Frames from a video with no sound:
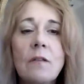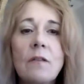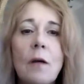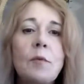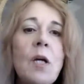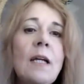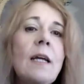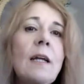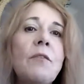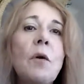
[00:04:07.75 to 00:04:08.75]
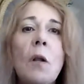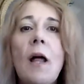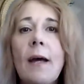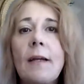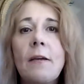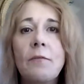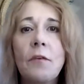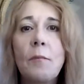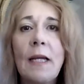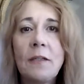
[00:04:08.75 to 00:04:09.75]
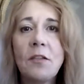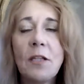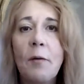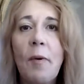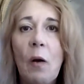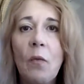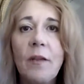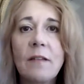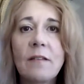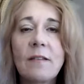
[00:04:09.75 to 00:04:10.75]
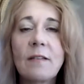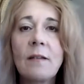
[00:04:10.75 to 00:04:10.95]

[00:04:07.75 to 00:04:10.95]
So I'm trying to give you a lot of information about this,